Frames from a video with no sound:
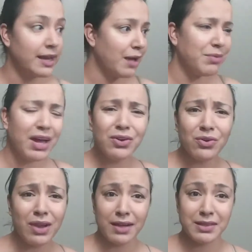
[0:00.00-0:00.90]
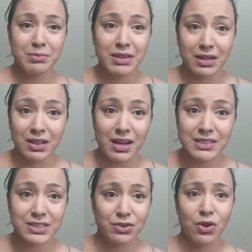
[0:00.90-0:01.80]
I'm not gonna go lock them in the
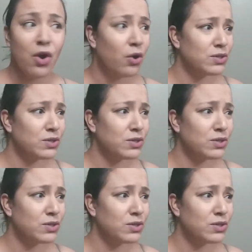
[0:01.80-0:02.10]
closet or,